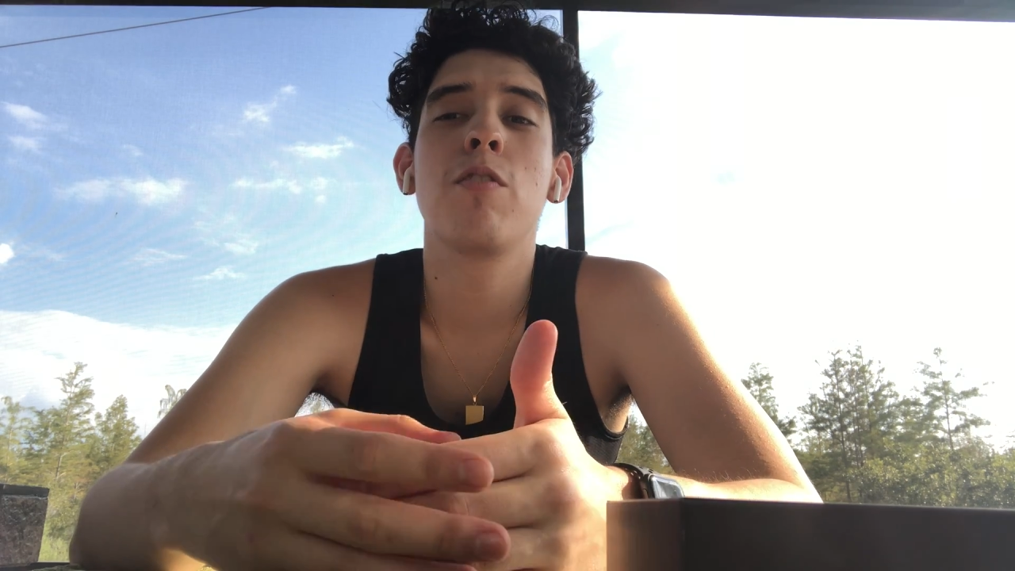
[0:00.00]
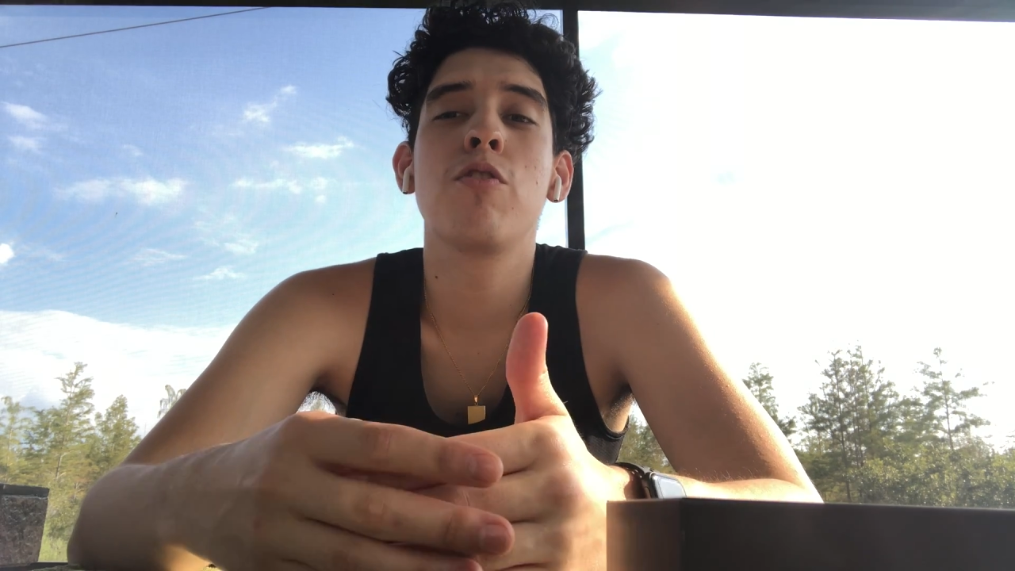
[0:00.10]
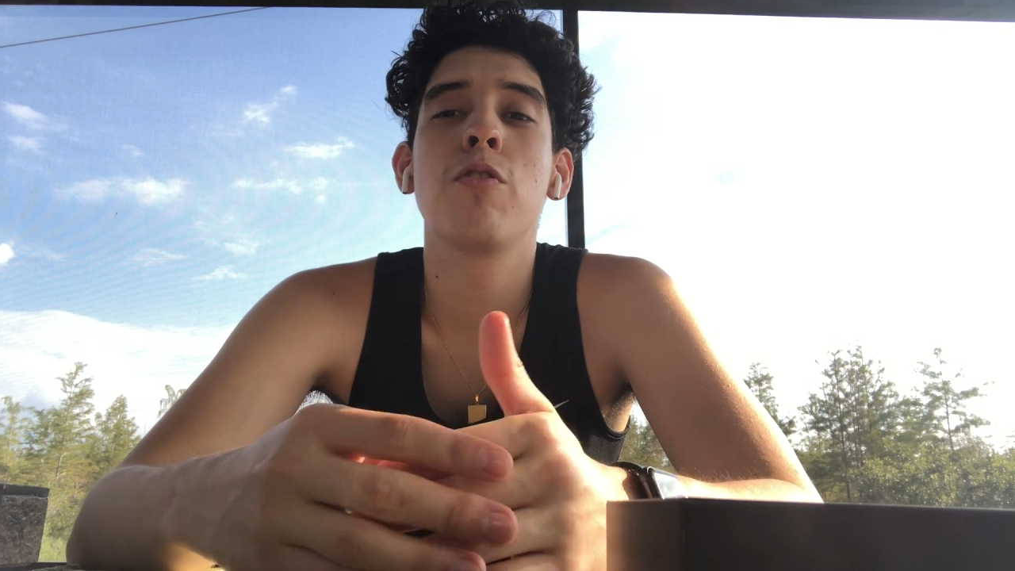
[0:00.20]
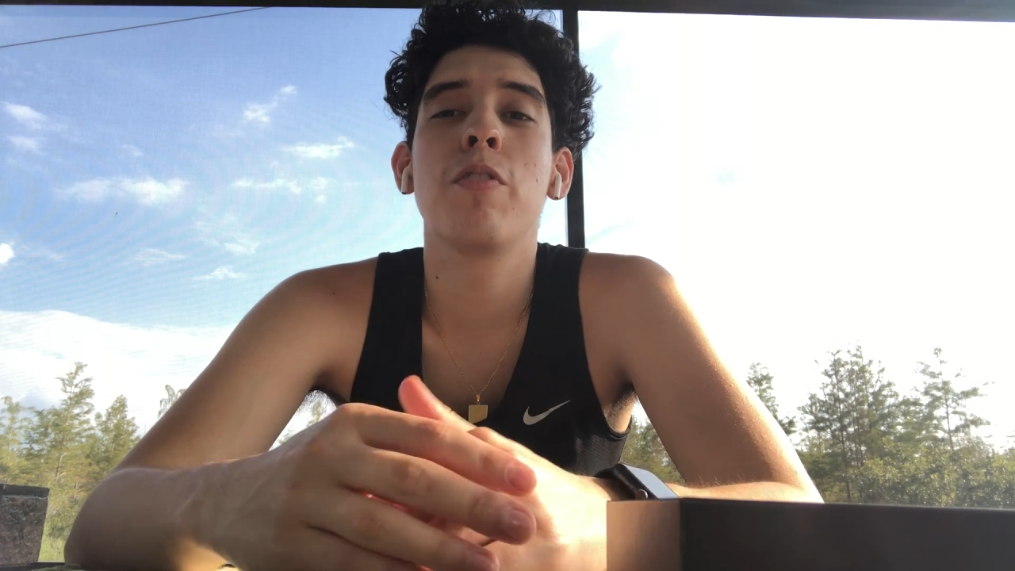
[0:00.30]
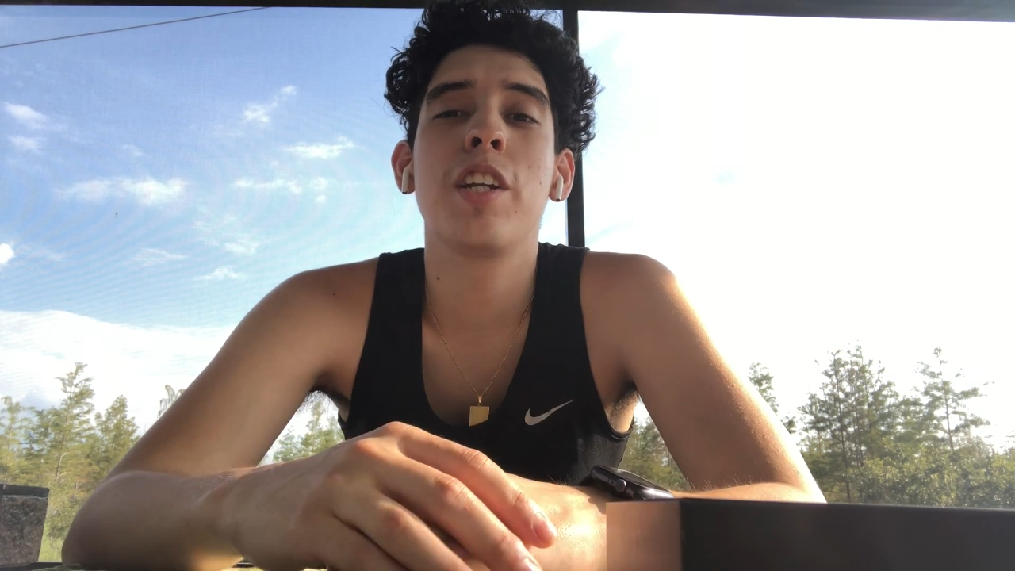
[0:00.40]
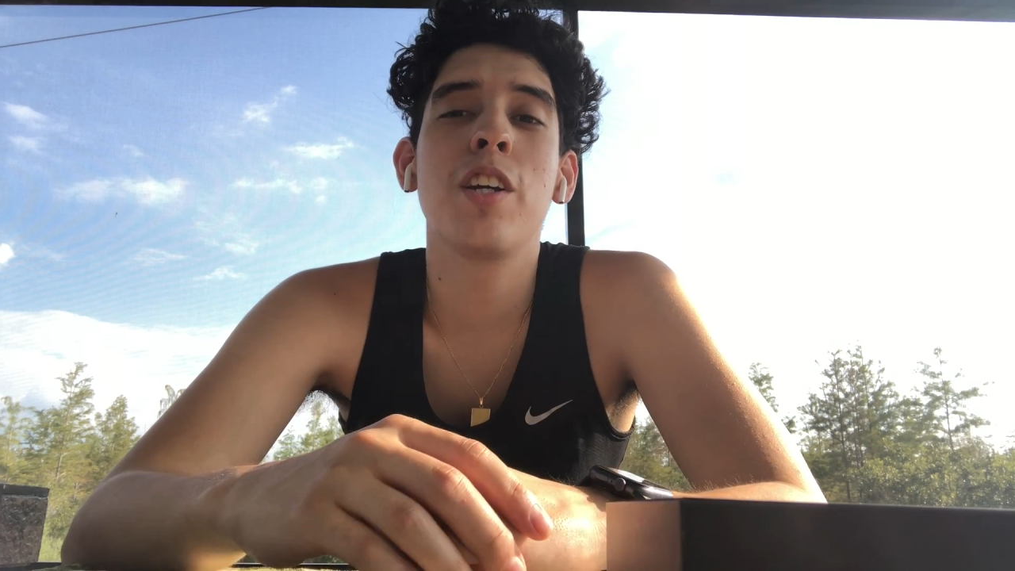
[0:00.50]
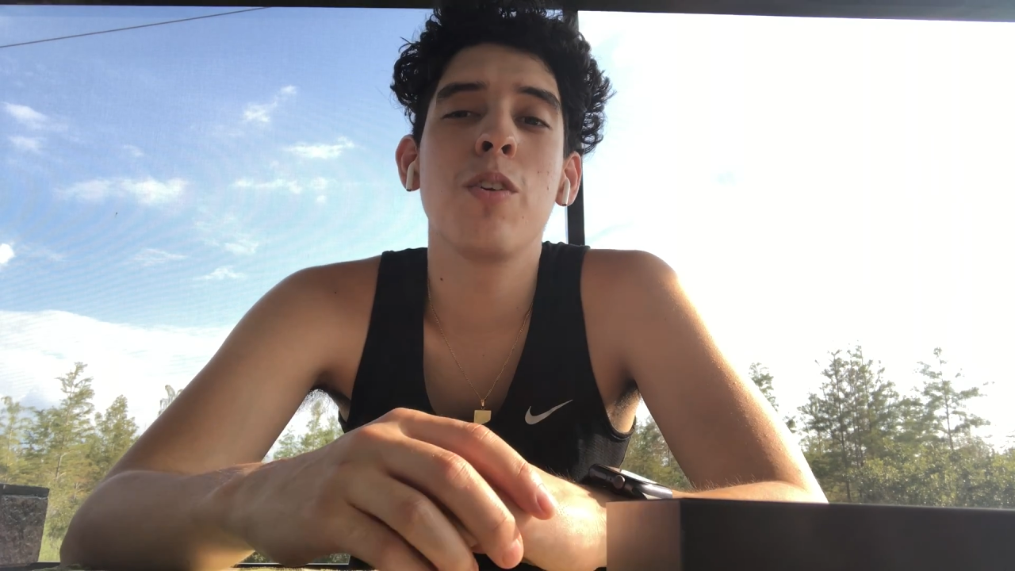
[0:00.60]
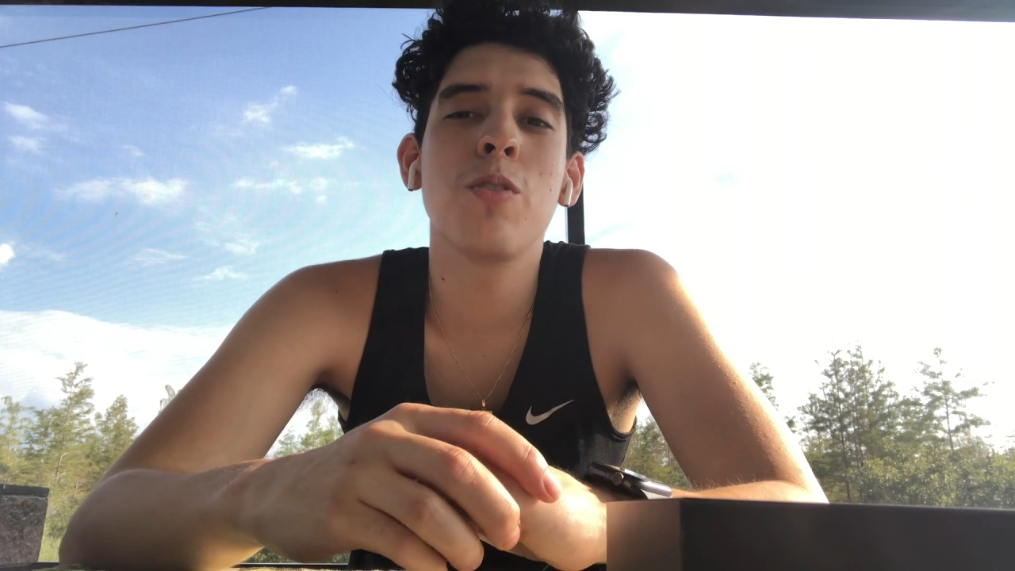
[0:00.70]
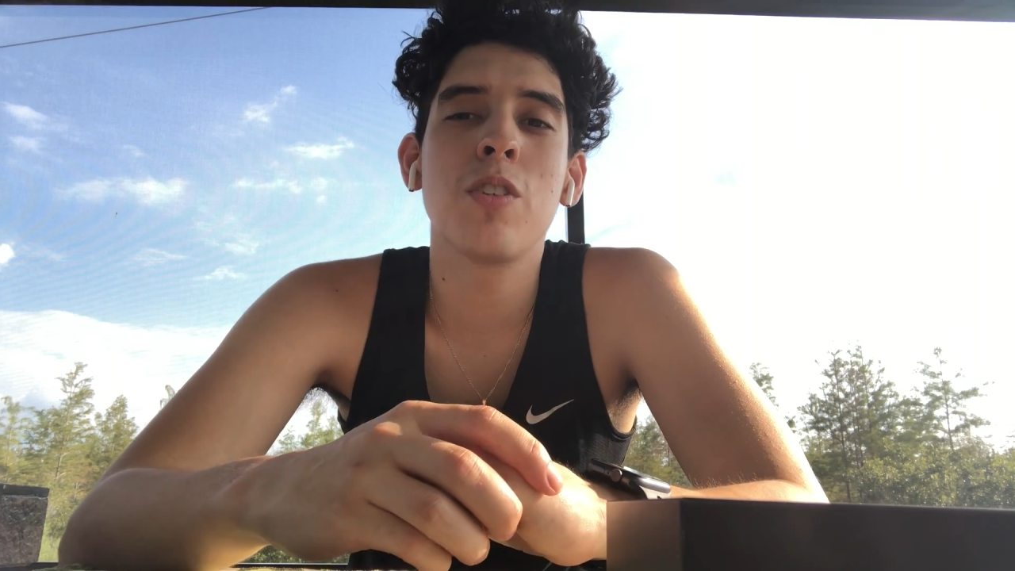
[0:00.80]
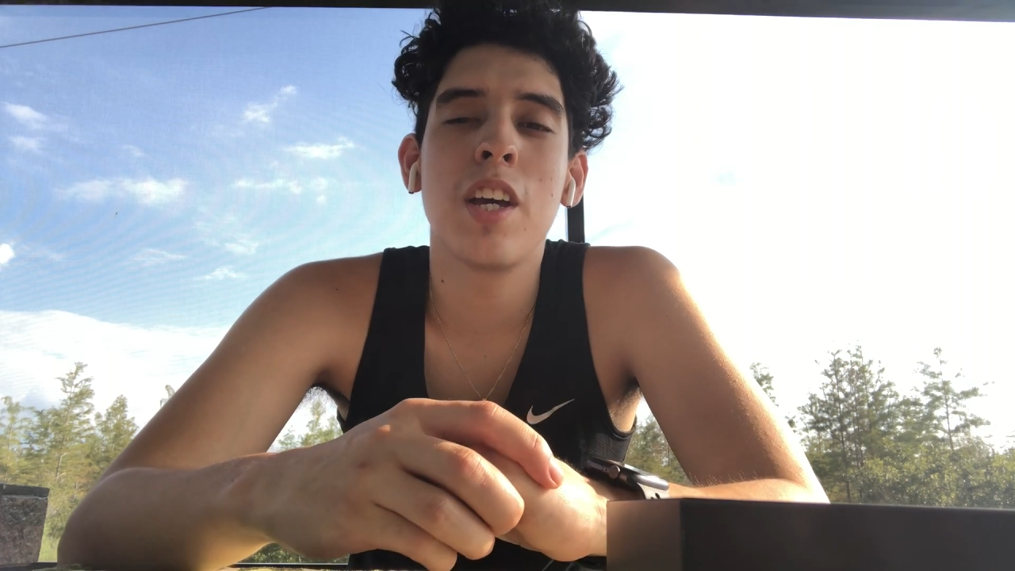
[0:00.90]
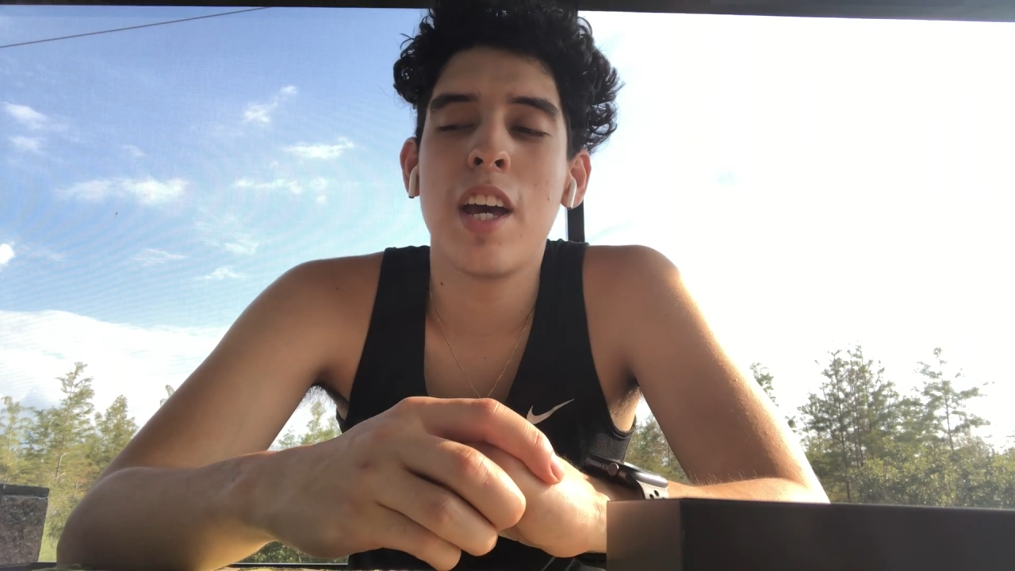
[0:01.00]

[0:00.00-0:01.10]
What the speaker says: future videos,